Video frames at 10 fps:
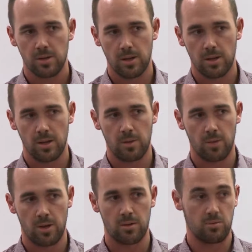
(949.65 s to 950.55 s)

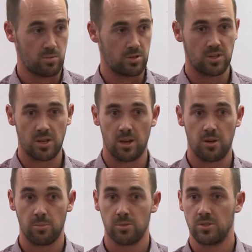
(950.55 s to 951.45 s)
and once again
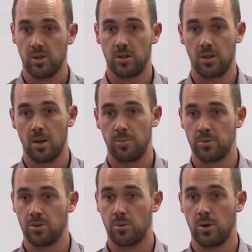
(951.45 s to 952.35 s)
I'm certainly
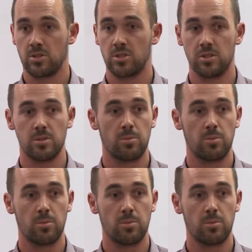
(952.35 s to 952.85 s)
open to questions,